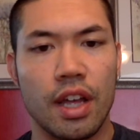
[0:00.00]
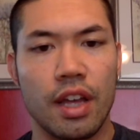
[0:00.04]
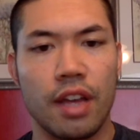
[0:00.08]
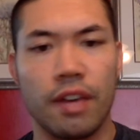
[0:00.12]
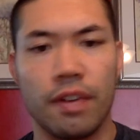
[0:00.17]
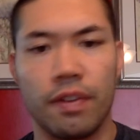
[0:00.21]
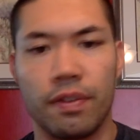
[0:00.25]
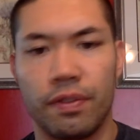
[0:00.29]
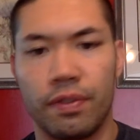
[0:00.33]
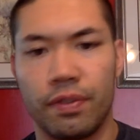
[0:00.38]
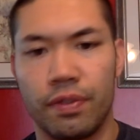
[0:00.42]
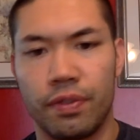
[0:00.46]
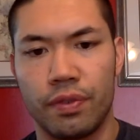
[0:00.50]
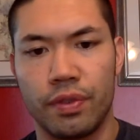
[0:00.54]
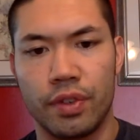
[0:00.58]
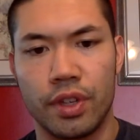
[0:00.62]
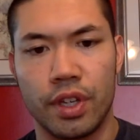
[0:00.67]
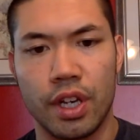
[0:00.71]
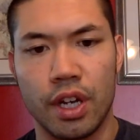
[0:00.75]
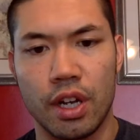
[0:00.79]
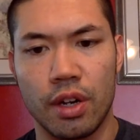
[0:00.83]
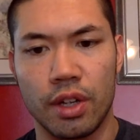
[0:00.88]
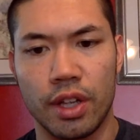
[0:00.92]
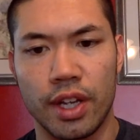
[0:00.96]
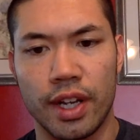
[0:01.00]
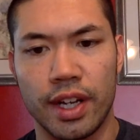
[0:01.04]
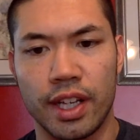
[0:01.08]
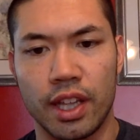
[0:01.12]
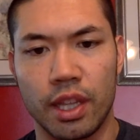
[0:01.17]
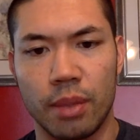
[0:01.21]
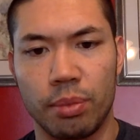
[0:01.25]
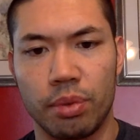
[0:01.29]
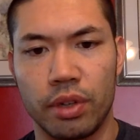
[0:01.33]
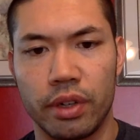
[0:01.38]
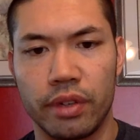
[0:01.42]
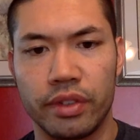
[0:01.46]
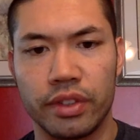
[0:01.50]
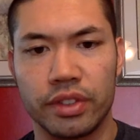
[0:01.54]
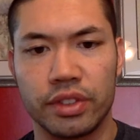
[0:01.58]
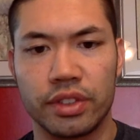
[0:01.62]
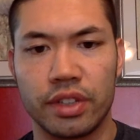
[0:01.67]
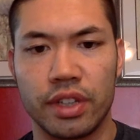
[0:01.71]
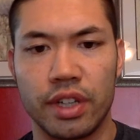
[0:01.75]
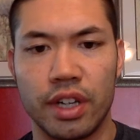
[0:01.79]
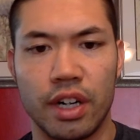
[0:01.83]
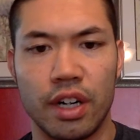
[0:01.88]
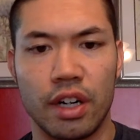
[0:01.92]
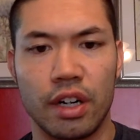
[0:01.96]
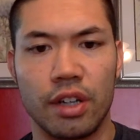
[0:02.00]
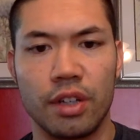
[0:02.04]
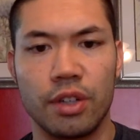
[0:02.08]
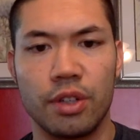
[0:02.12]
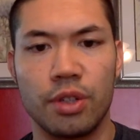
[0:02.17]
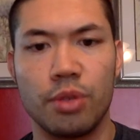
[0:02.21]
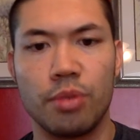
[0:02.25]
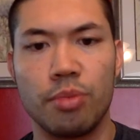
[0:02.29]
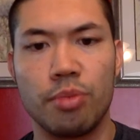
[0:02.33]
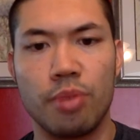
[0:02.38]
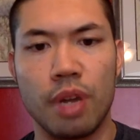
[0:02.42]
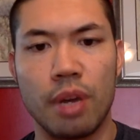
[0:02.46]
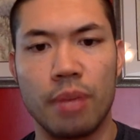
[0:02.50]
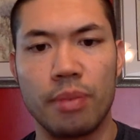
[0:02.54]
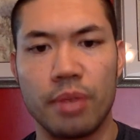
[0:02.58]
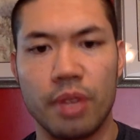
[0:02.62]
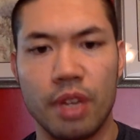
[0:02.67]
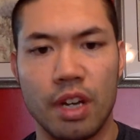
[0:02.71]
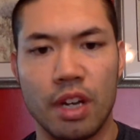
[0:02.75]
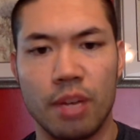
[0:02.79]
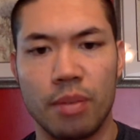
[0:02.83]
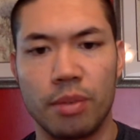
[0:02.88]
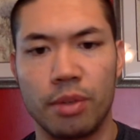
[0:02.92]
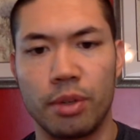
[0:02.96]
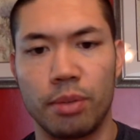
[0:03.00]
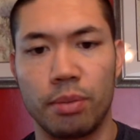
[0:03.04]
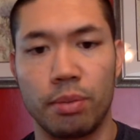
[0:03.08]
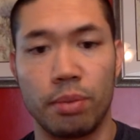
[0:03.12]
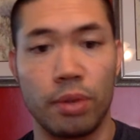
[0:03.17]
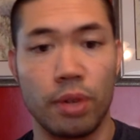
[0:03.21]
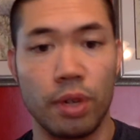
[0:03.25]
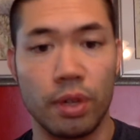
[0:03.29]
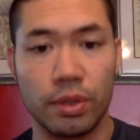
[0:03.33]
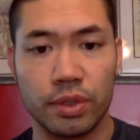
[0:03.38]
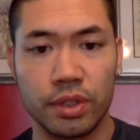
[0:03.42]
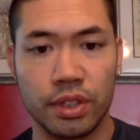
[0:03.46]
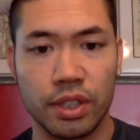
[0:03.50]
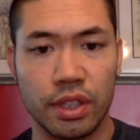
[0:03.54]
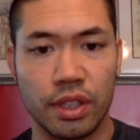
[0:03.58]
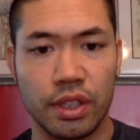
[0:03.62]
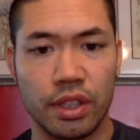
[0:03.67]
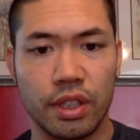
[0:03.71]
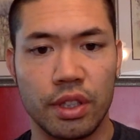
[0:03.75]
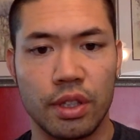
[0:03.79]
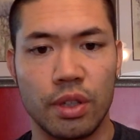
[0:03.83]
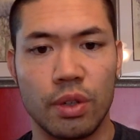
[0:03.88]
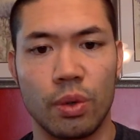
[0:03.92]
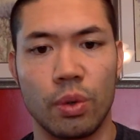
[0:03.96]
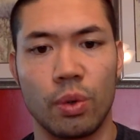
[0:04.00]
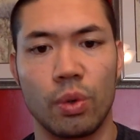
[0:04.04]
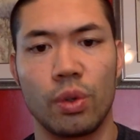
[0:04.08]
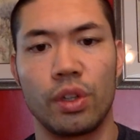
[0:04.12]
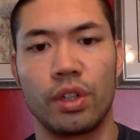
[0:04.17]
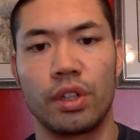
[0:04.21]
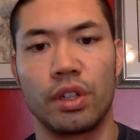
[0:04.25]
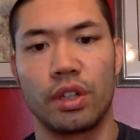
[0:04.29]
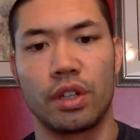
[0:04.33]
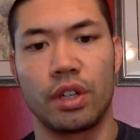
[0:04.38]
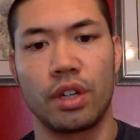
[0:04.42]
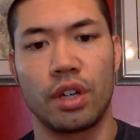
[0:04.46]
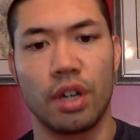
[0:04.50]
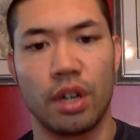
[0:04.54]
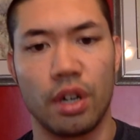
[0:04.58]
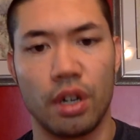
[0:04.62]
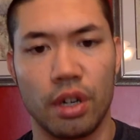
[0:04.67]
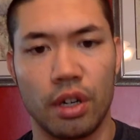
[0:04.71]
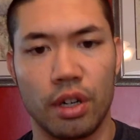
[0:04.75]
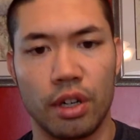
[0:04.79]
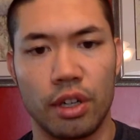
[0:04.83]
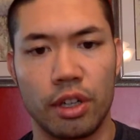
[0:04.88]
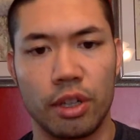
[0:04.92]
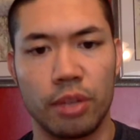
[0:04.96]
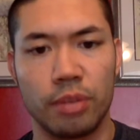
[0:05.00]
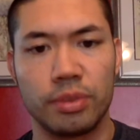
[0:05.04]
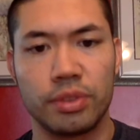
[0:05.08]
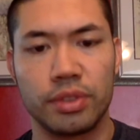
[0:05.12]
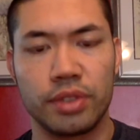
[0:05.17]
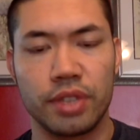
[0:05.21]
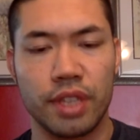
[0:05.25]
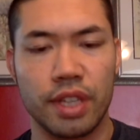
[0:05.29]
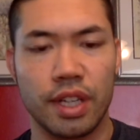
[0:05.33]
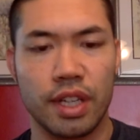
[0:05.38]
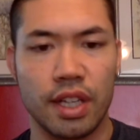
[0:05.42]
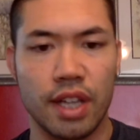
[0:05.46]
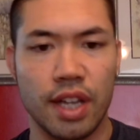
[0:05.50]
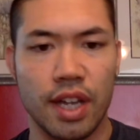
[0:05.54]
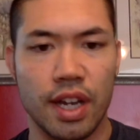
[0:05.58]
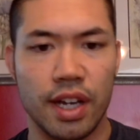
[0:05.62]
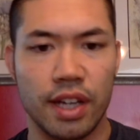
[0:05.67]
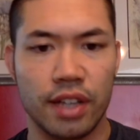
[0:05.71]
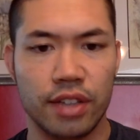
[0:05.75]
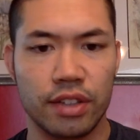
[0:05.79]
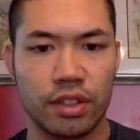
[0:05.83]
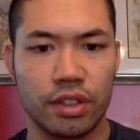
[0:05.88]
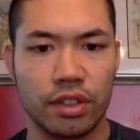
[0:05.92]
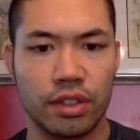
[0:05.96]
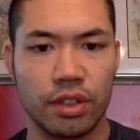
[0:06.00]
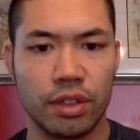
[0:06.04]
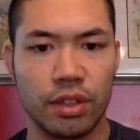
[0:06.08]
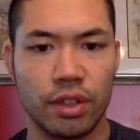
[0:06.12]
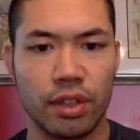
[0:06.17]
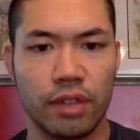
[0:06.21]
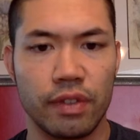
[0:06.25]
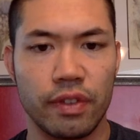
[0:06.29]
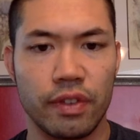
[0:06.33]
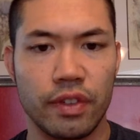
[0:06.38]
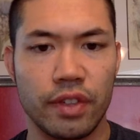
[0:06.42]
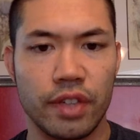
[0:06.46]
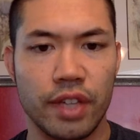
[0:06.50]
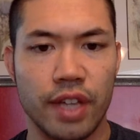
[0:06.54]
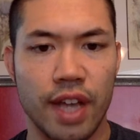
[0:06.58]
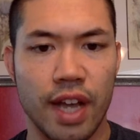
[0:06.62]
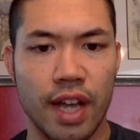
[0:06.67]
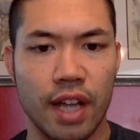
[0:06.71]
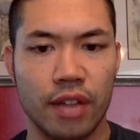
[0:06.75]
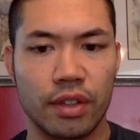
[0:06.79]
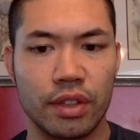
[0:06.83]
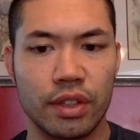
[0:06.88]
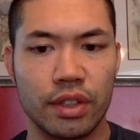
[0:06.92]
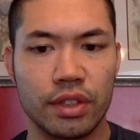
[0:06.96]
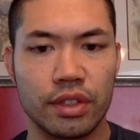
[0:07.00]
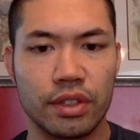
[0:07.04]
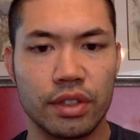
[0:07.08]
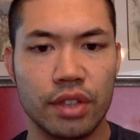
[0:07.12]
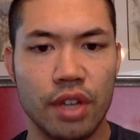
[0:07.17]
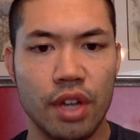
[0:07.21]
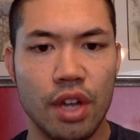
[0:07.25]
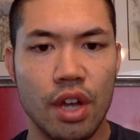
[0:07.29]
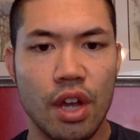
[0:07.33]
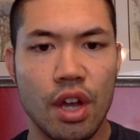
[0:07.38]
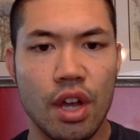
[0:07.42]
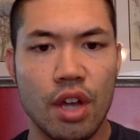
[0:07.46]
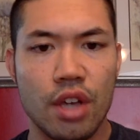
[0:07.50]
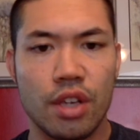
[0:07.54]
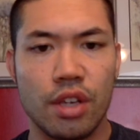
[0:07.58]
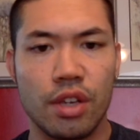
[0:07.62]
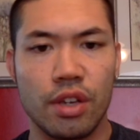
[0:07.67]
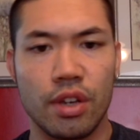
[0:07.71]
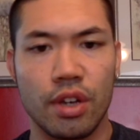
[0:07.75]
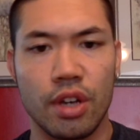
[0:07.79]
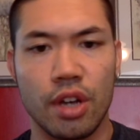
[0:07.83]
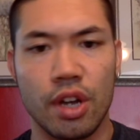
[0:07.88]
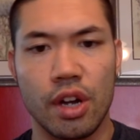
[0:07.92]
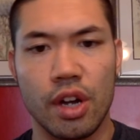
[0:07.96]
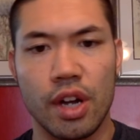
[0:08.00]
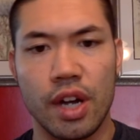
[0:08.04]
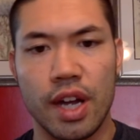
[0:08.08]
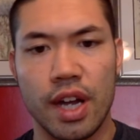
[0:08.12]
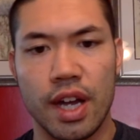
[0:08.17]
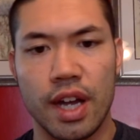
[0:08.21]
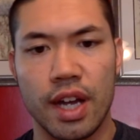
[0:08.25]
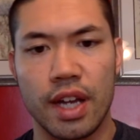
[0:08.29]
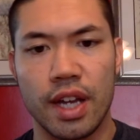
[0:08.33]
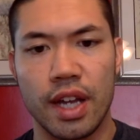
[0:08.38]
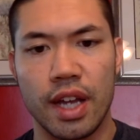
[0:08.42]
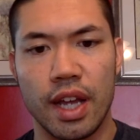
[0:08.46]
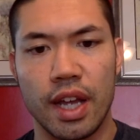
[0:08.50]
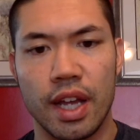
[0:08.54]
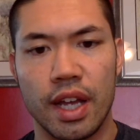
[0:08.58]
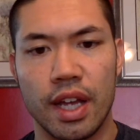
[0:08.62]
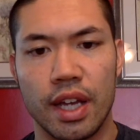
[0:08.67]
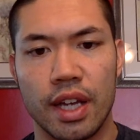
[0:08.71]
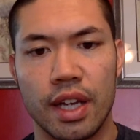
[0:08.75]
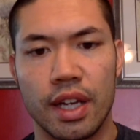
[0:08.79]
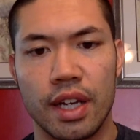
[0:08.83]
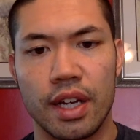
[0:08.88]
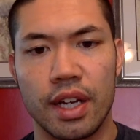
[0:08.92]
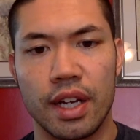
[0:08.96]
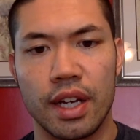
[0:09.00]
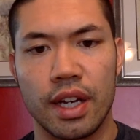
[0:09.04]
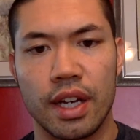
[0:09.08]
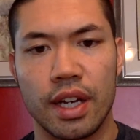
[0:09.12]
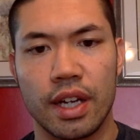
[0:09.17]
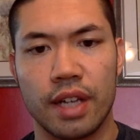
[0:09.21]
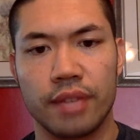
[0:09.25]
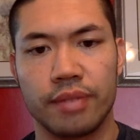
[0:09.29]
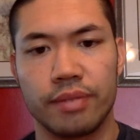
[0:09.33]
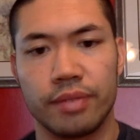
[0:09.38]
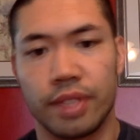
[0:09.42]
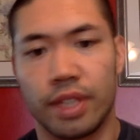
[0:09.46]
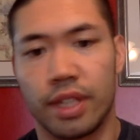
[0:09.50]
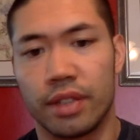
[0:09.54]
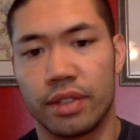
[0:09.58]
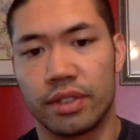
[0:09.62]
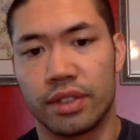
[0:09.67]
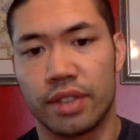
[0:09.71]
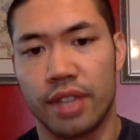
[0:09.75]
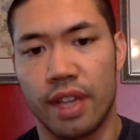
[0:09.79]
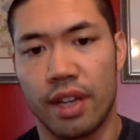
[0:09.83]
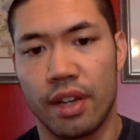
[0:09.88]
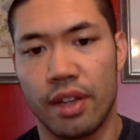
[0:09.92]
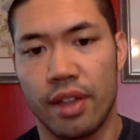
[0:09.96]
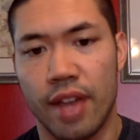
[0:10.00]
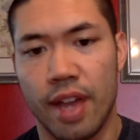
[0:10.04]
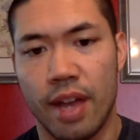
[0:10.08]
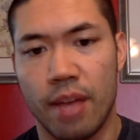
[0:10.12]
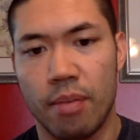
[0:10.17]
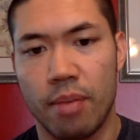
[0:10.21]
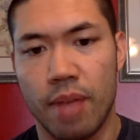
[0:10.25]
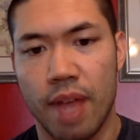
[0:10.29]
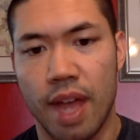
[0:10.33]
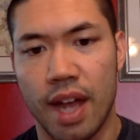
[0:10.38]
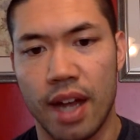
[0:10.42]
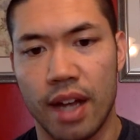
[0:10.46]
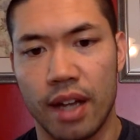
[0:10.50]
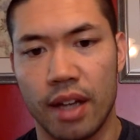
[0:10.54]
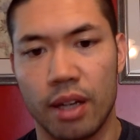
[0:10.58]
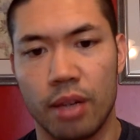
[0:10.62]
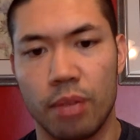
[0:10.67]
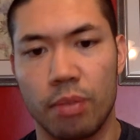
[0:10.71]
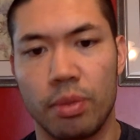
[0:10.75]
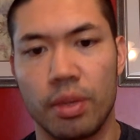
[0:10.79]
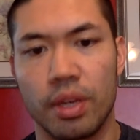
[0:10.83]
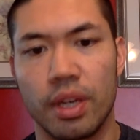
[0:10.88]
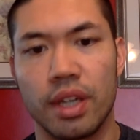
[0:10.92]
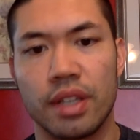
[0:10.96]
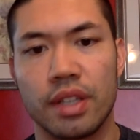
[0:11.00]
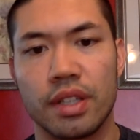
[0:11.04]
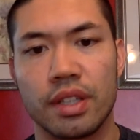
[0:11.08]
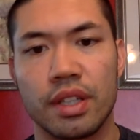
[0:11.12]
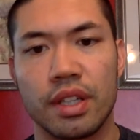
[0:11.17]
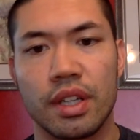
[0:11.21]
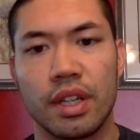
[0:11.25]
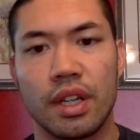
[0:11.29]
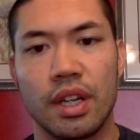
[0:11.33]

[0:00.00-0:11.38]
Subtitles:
If, like in the previous scenario, you bumped up your protein or your carbs to get that extra 250 calories, you can go ahead and, scale that back a bit.